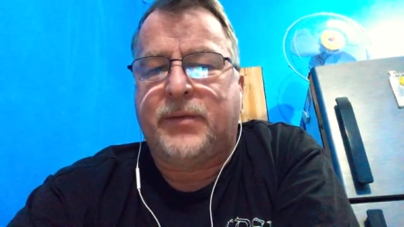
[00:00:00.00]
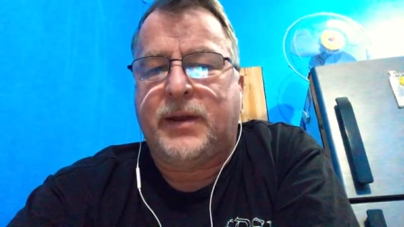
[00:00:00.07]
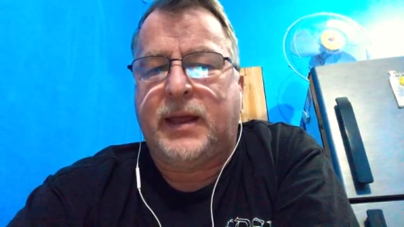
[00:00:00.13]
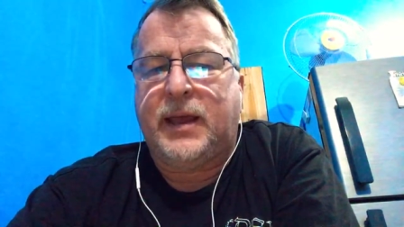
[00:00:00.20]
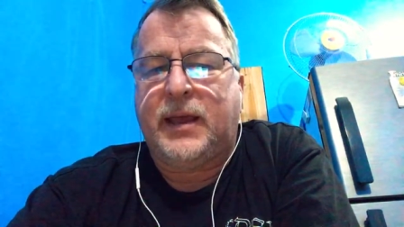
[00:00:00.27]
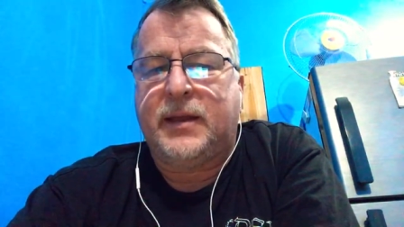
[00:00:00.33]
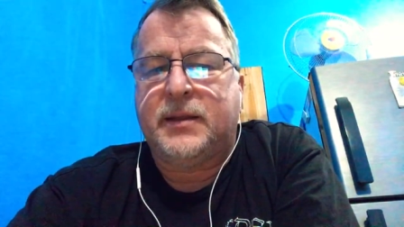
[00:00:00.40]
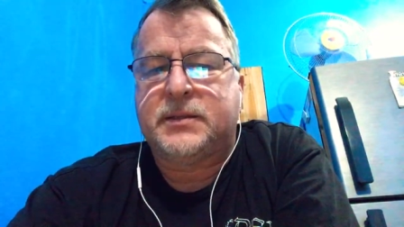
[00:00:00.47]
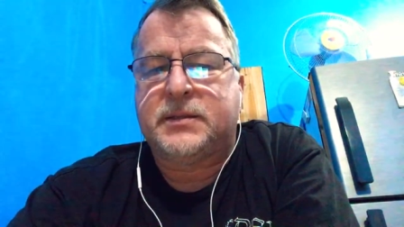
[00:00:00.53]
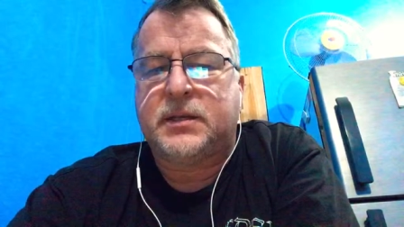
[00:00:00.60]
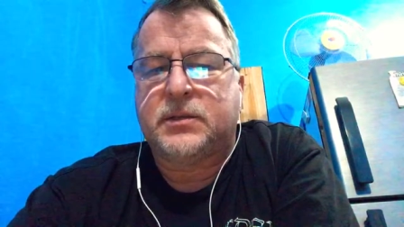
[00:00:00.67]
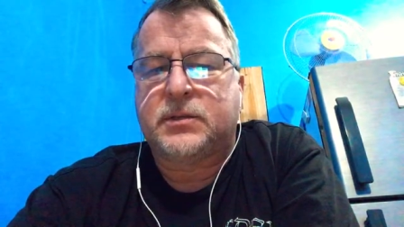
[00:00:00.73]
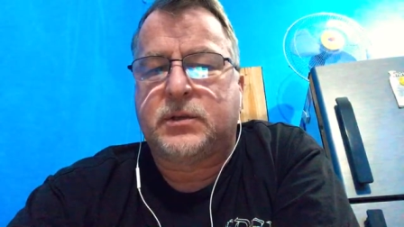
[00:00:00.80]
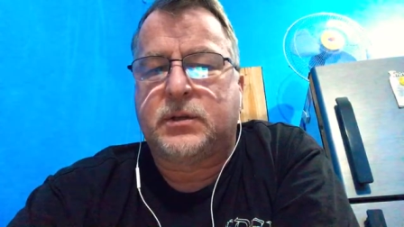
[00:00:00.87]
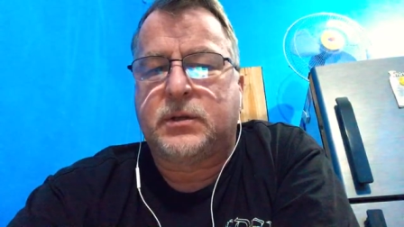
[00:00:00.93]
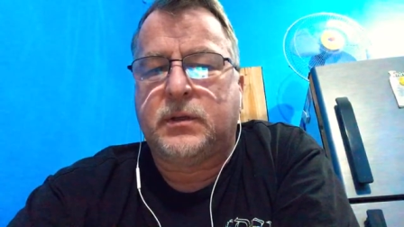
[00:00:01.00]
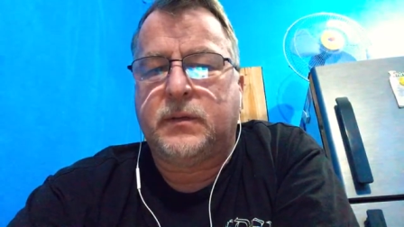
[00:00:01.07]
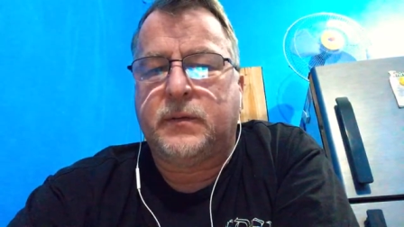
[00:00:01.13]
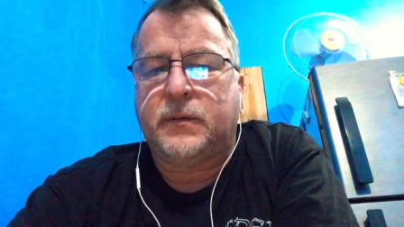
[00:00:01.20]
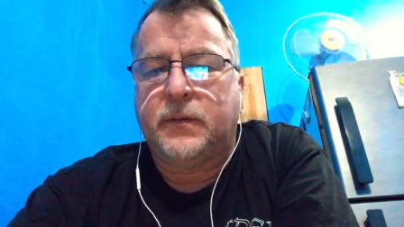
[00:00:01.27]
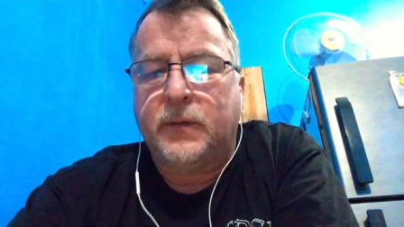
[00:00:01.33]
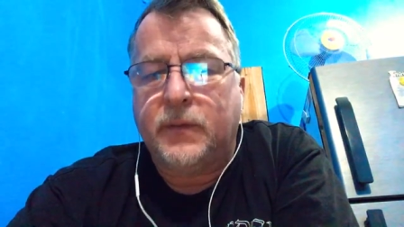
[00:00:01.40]
Haanen says,
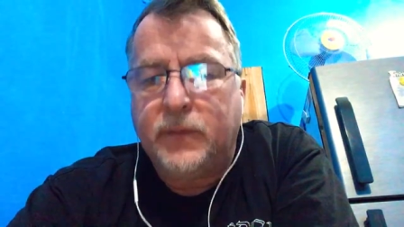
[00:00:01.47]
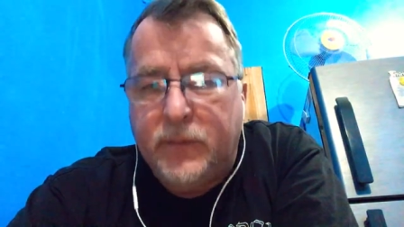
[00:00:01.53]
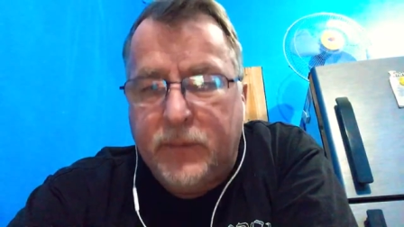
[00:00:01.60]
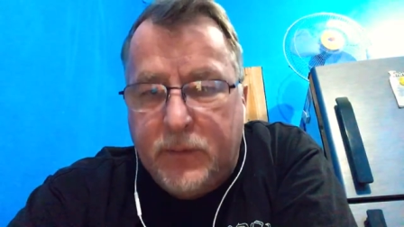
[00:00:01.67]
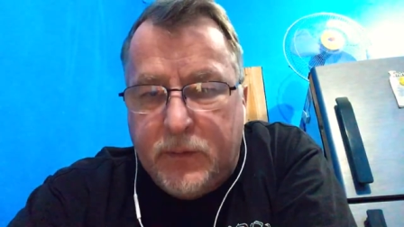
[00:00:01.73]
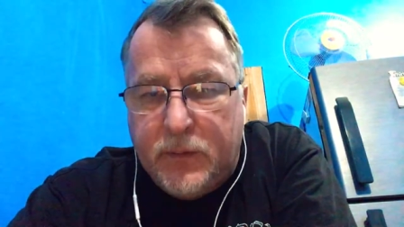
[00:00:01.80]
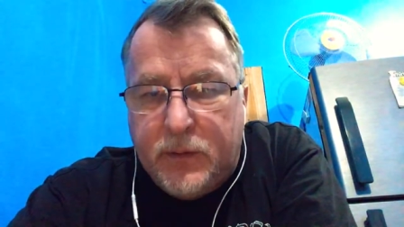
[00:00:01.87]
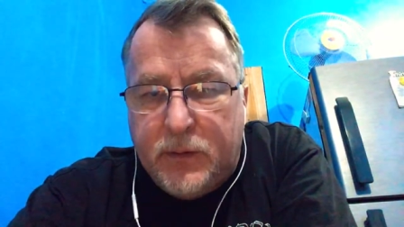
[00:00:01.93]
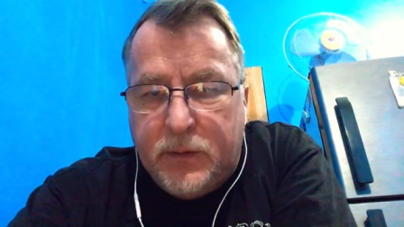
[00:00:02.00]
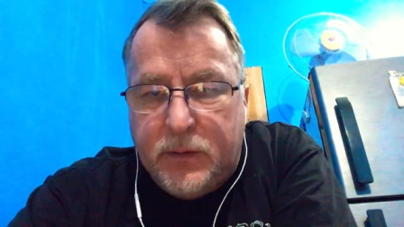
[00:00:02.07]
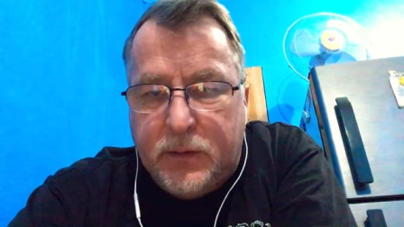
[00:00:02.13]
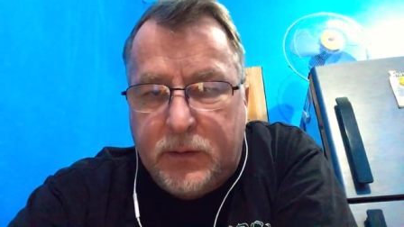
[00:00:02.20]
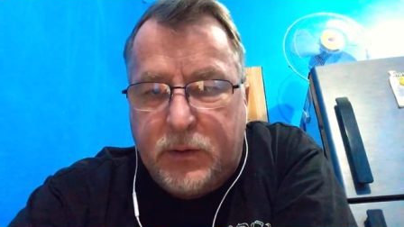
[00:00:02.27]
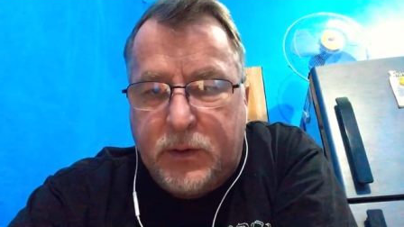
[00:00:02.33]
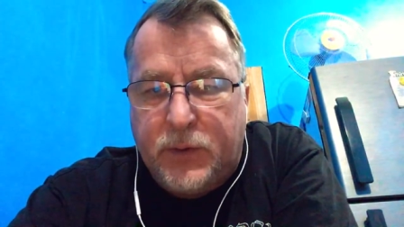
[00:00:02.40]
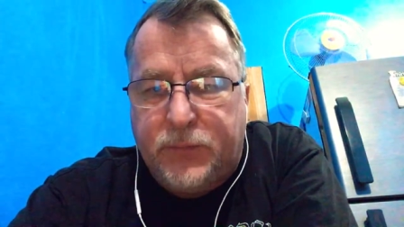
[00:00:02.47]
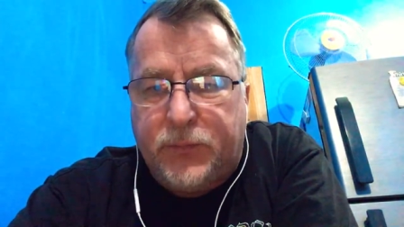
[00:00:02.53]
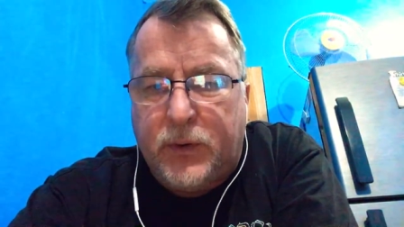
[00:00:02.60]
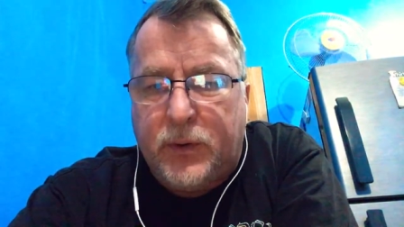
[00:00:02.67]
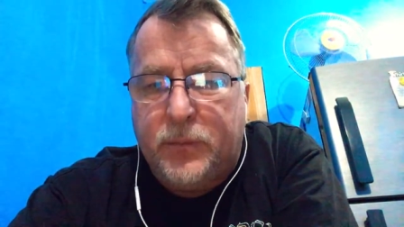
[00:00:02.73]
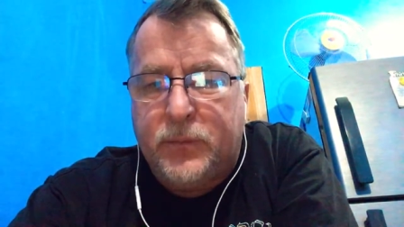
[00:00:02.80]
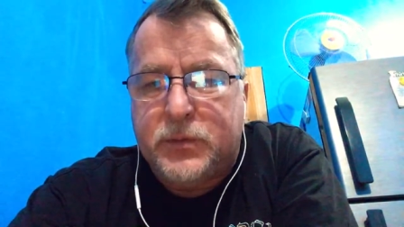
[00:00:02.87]
good
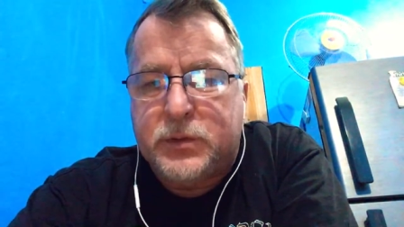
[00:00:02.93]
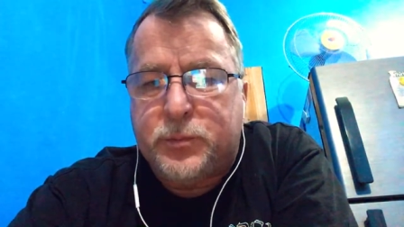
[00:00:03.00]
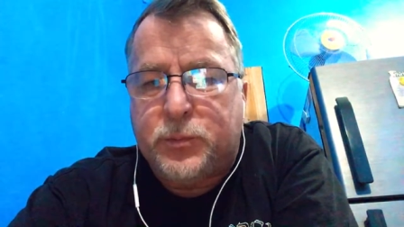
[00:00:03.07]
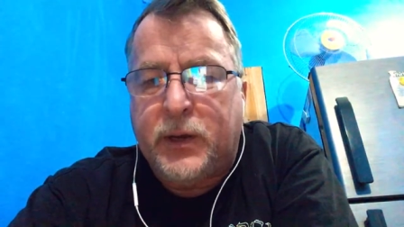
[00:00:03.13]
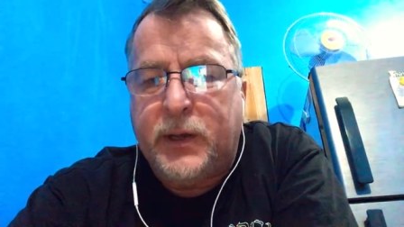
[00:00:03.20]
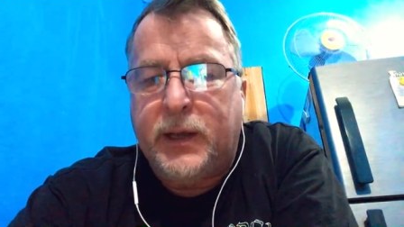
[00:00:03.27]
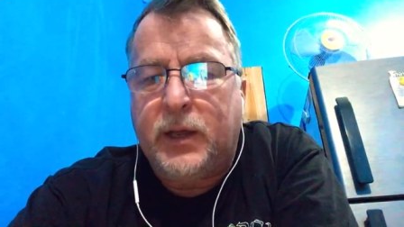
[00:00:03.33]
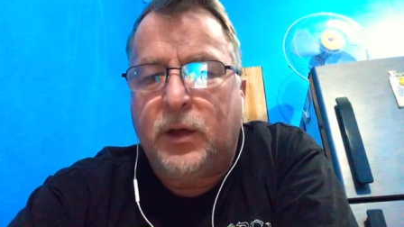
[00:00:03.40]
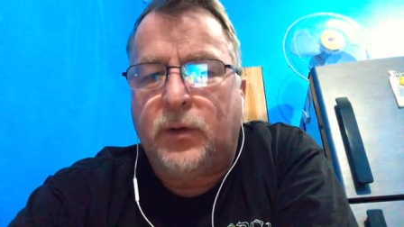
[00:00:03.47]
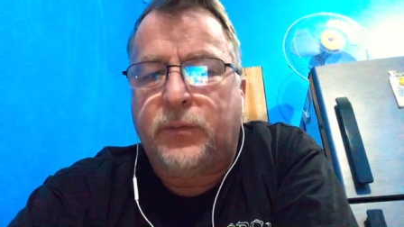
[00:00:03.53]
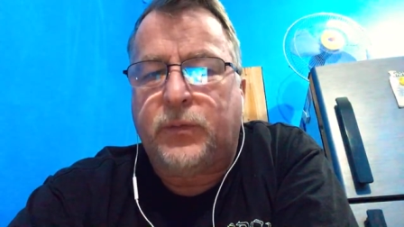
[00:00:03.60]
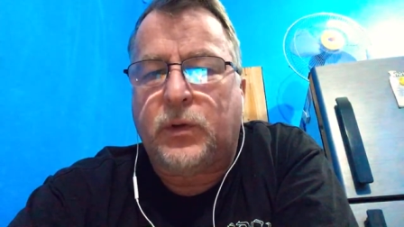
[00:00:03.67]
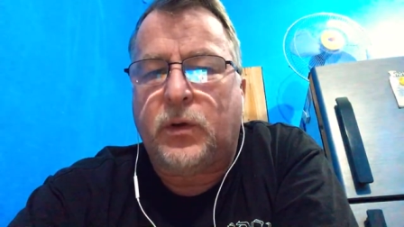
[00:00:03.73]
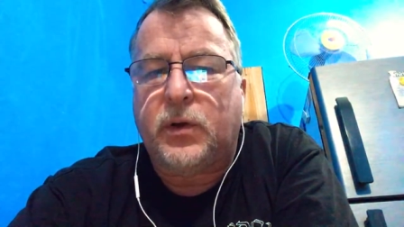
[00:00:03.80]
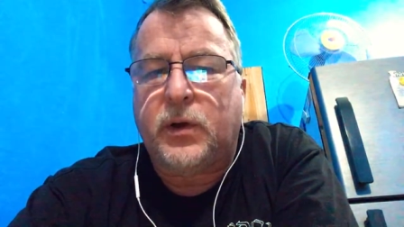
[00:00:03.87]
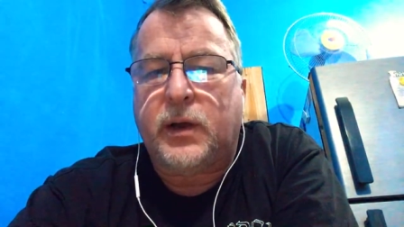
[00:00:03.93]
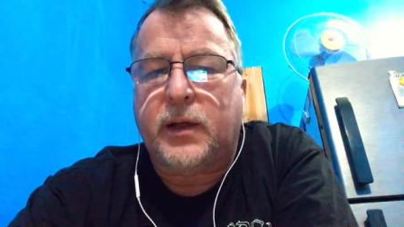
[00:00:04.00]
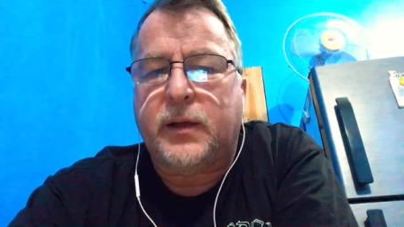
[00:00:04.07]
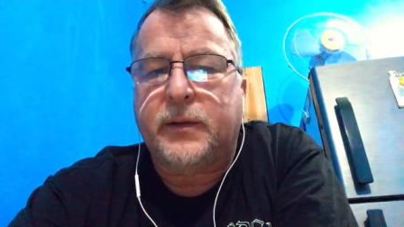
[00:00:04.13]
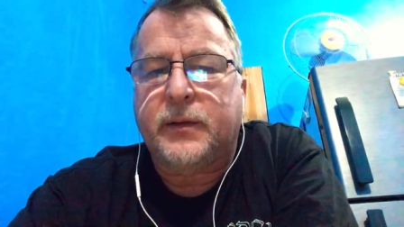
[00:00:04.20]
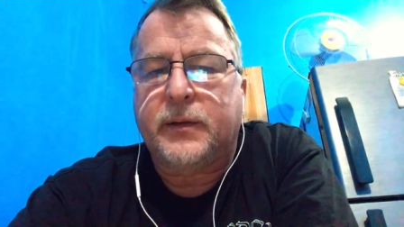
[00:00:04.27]
from Spring Hill, Florida.